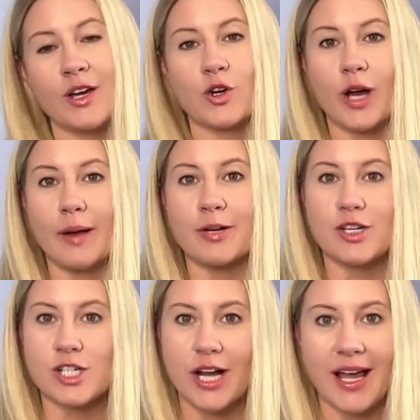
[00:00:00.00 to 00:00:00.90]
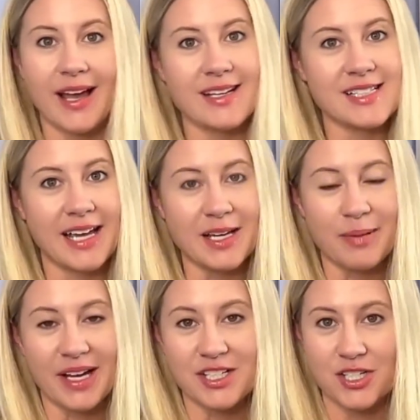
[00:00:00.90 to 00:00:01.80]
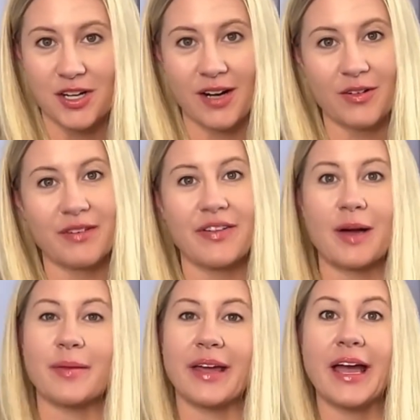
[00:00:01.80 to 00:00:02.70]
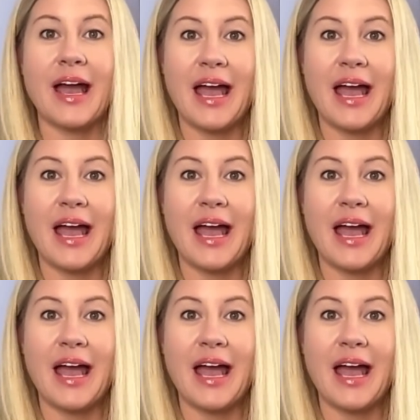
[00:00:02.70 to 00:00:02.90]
grab your tray, and take it back to your hungry family,